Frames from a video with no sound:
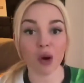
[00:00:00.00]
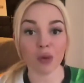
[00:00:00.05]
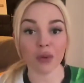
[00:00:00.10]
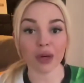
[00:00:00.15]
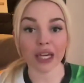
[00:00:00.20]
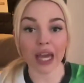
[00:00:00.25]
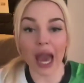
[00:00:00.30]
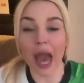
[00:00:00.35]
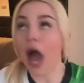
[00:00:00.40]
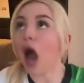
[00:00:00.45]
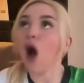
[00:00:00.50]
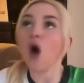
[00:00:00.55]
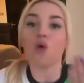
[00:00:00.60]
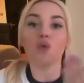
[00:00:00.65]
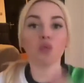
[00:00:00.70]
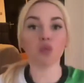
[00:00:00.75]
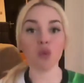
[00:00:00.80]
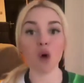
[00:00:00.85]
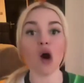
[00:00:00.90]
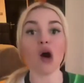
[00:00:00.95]
is what we get.
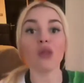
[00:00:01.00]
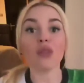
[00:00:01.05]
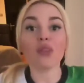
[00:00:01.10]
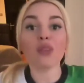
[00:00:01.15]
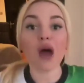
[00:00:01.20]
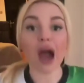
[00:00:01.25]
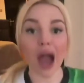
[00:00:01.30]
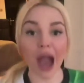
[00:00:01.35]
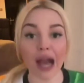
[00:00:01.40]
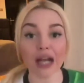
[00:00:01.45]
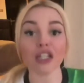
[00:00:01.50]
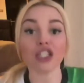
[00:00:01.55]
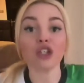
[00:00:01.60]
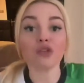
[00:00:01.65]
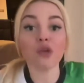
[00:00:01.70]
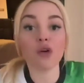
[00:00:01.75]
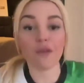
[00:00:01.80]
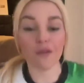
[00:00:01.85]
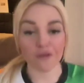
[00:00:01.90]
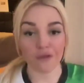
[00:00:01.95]
What the
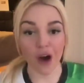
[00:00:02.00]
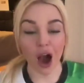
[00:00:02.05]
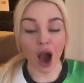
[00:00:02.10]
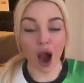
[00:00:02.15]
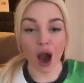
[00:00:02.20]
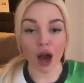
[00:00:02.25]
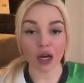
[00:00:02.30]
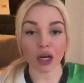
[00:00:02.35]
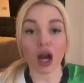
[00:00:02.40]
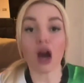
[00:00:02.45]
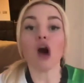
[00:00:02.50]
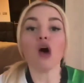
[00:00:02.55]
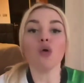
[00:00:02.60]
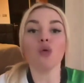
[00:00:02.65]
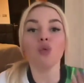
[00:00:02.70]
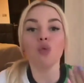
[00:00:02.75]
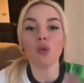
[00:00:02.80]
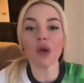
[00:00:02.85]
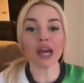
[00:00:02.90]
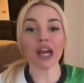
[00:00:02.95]
actual fuck? We
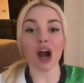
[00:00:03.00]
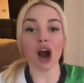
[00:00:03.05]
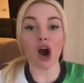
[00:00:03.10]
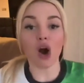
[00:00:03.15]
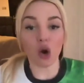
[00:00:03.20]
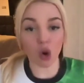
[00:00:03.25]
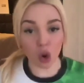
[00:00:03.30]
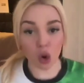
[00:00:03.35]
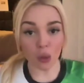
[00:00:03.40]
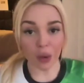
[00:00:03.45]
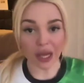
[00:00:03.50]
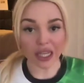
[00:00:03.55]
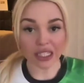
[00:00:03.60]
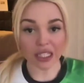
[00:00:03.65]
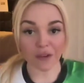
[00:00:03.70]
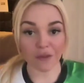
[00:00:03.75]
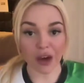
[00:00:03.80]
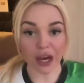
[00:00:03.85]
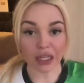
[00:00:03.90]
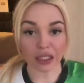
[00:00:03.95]
are
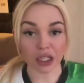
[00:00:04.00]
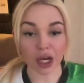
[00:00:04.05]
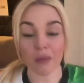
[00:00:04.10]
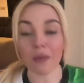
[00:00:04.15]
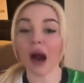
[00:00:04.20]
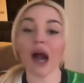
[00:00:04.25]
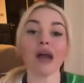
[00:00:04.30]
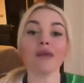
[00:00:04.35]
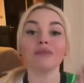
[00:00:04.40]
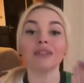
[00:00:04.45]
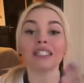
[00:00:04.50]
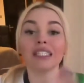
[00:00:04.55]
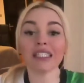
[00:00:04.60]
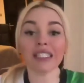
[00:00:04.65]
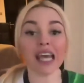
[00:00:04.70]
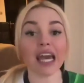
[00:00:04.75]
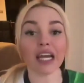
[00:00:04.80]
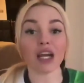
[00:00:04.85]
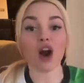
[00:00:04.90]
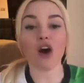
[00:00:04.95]
always the victim. I am
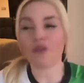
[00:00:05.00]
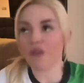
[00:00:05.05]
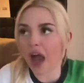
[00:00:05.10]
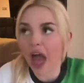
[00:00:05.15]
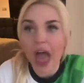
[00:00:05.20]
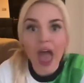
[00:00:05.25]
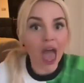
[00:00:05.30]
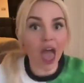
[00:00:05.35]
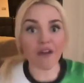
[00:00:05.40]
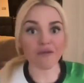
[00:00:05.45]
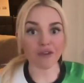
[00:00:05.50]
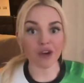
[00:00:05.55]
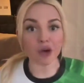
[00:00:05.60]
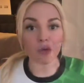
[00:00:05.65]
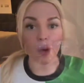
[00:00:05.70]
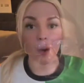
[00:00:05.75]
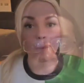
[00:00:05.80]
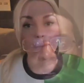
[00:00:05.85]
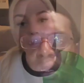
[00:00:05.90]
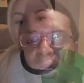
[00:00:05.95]
sick of
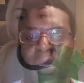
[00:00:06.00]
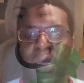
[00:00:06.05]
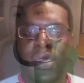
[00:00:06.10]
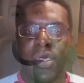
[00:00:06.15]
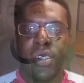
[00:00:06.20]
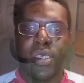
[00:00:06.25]
everyone being...